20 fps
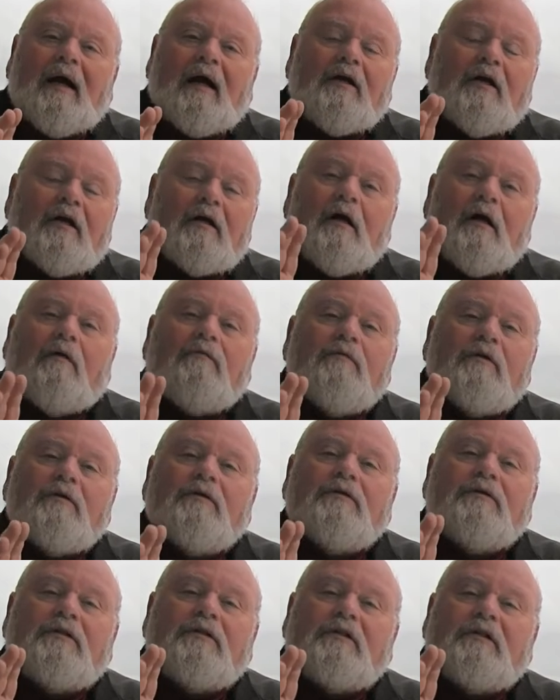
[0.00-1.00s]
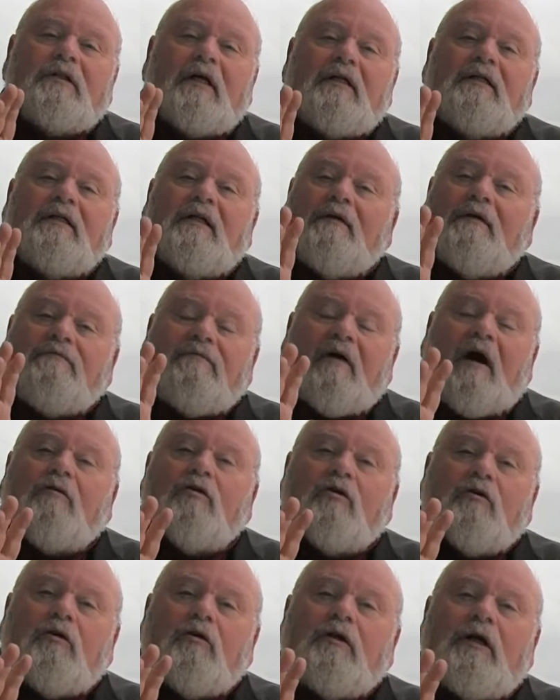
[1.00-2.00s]
And the governors said they
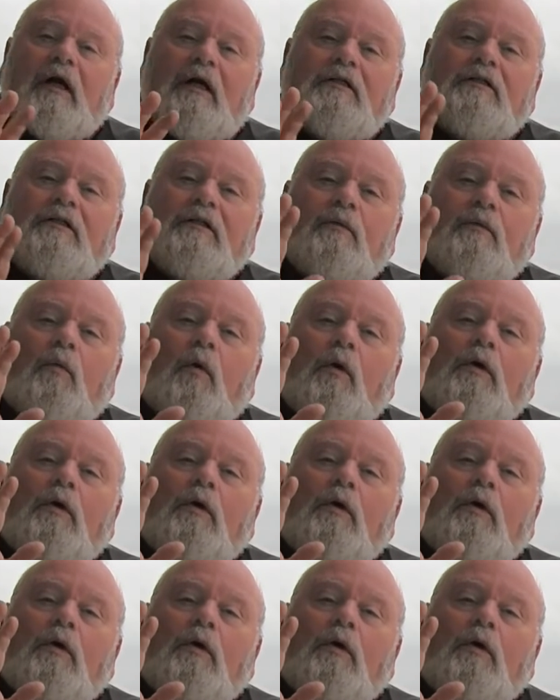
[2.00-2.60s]
found a location